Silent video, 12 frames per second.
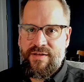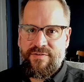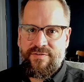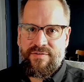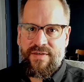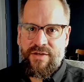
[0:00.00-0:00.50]

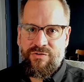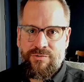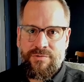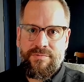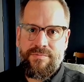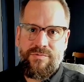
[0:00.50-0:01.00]

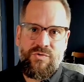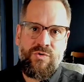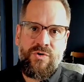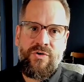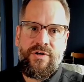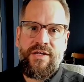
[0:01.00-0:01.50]
schedule
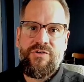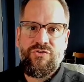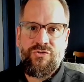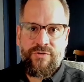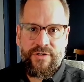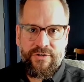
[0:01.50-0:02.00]
or on a
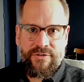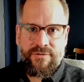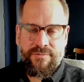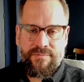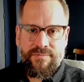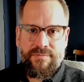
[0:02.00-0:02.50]
trigger
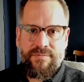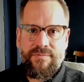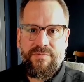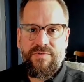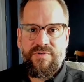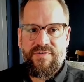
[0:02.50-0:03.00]

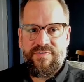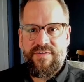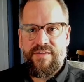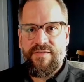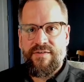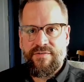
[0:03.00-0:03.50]
to
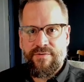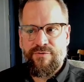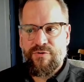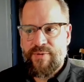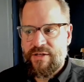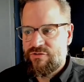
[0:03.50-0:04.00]
send this
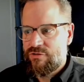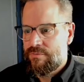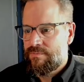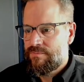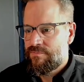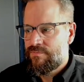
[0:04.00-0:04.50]
information.
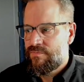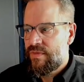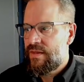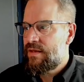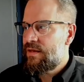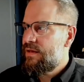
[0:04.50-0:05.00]

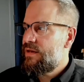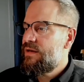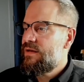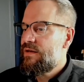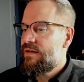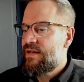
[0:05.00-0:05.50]

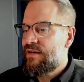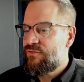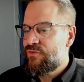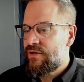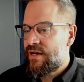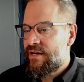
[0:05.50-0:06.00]
Now
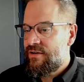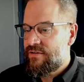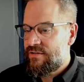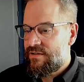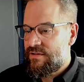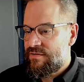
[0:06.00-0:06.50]
for our
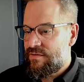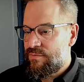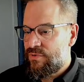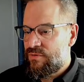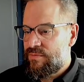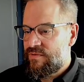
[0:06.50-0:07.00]
intents and
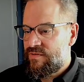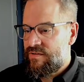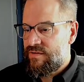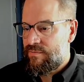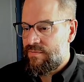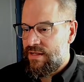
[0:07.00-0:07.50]
purposes,
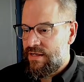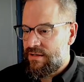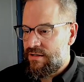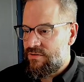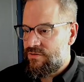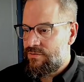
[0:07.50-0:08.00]
I'm not
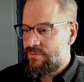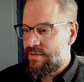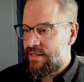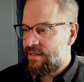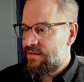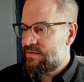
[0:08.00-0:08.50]
going to do
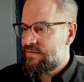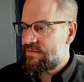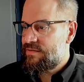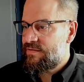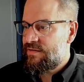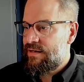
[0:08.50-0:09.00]
that.
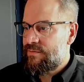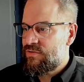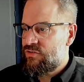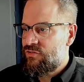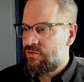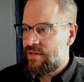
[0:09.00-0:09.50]
Instead, I'm going
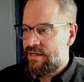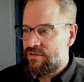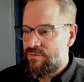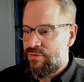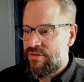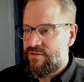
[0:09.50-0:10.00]
to show you how you
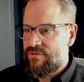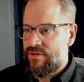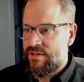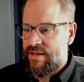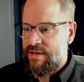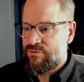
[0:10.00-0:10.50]
put this on a
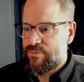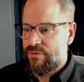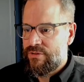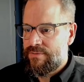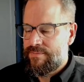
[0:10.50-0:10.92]
dashboard.